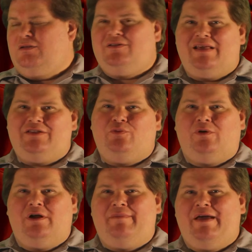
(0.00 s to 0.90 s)
So that's
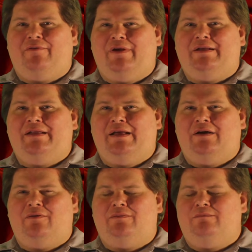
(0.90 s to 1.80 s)
where I'm at right
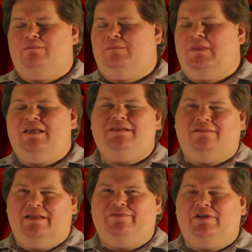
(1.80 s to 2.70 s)
now. It's
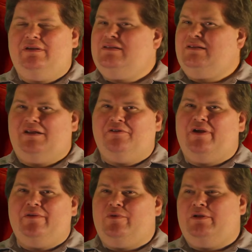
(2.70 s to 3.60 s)
a living, it's not a
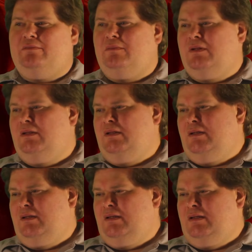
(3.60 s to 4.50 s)
great one.
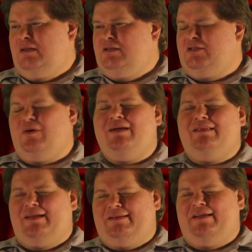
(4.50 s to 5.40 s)
So
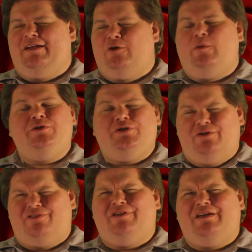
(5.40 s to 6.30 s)
I'd like to hear what
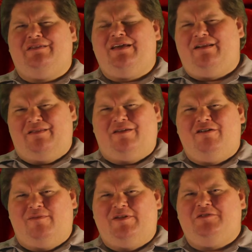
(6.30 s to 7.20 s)
you think down in the
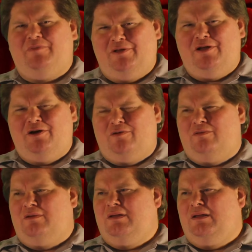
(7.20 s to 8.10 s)
comments
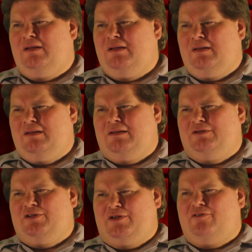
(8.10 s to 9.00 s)
below.
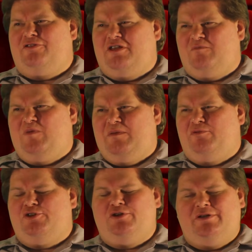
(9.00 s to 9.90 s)
Do you think
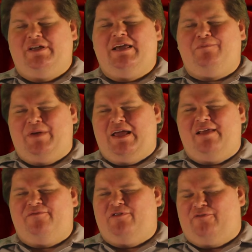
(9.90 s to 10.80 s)
people shouldn't get
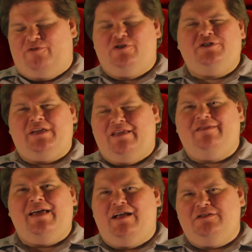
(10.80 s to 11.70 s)
paid for the first
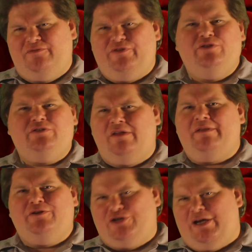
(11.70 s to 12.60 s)
10,000 views
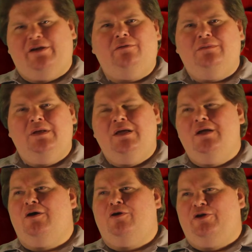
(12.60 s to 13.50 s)
on their channel?
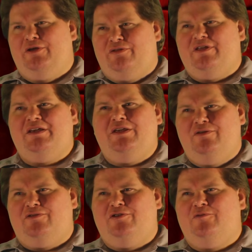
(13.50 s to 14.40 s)
Or do you think
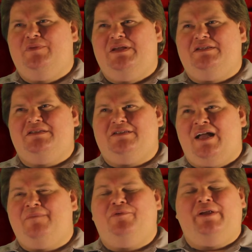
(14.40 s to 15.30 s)
YouTube needs to
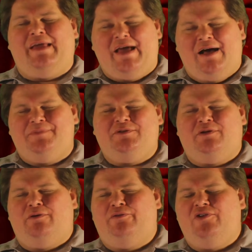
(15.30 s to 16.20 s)
stop putting
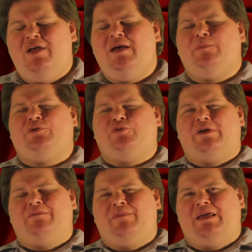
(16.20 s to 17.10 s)
obstacles
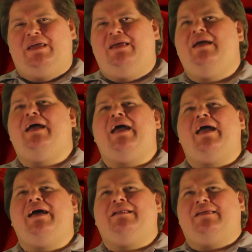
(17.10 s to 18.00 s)
between me
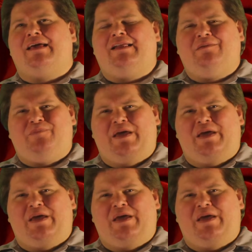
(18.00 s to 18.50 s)
and getting